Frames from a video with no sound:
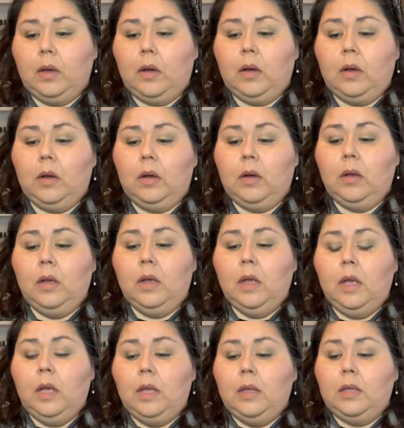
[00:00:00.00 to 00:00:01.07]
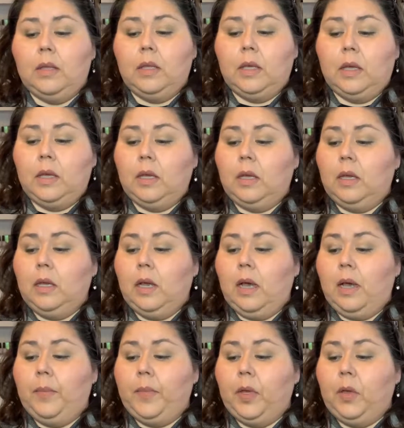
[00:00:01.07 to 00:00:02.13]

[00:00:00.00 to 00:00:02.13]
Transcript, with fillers: are the um,